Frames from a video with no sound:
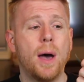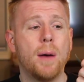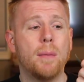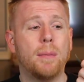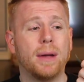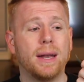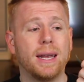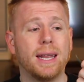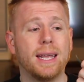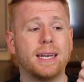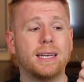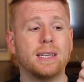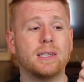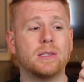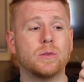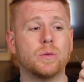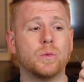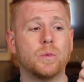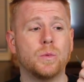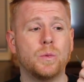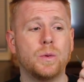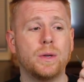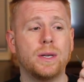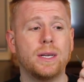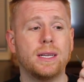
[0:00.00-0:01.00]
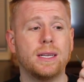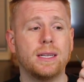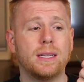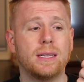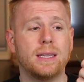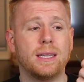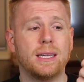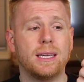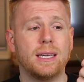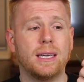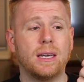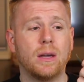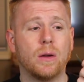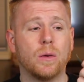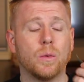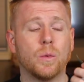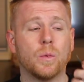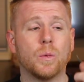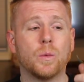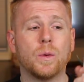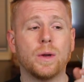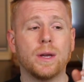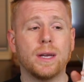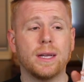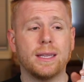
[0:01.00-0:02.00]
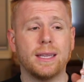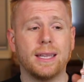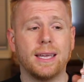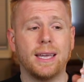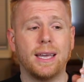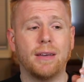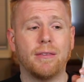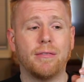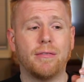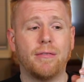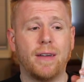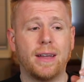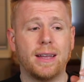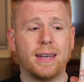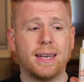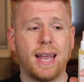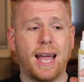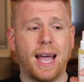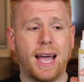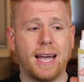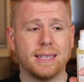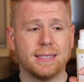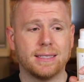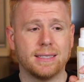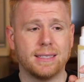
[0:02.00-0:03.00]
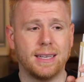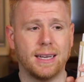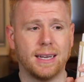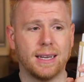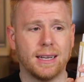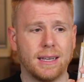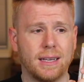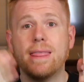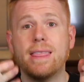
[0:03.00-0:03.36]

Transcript: but it is really, really fantastic.